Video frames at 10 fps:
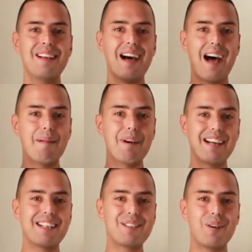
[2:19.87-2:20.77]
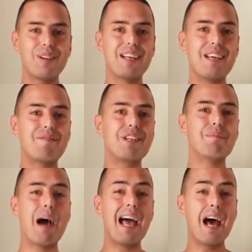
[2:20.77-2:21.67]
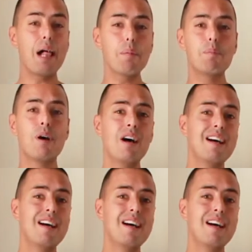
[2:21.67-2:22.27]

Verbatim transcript: I'm Anatoly. If you need my help